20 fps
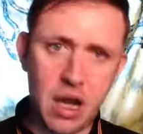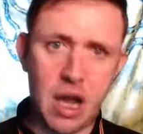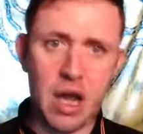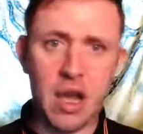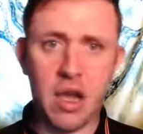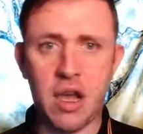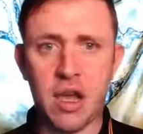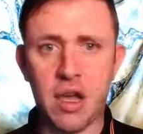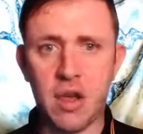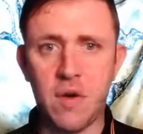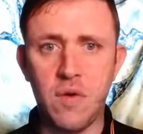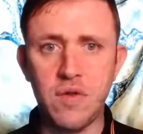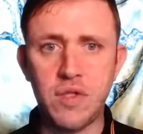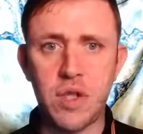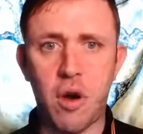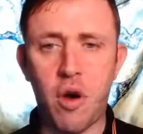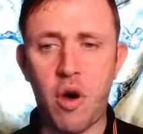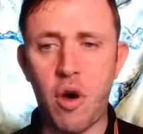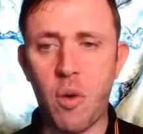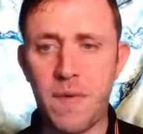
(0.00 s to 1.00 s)
that
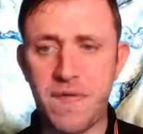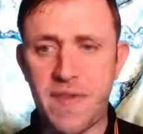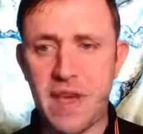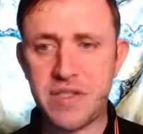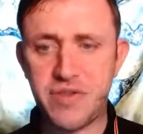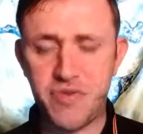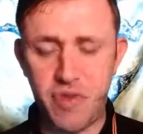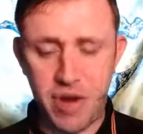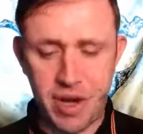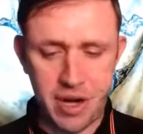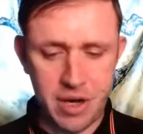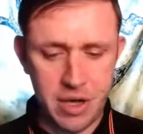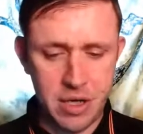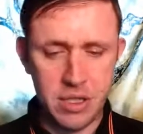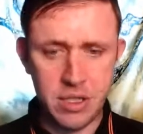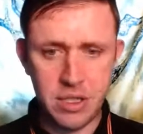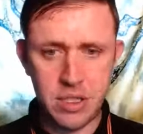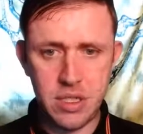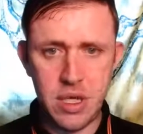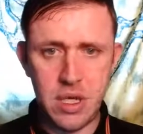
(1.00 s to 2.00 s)
goes along with this reading.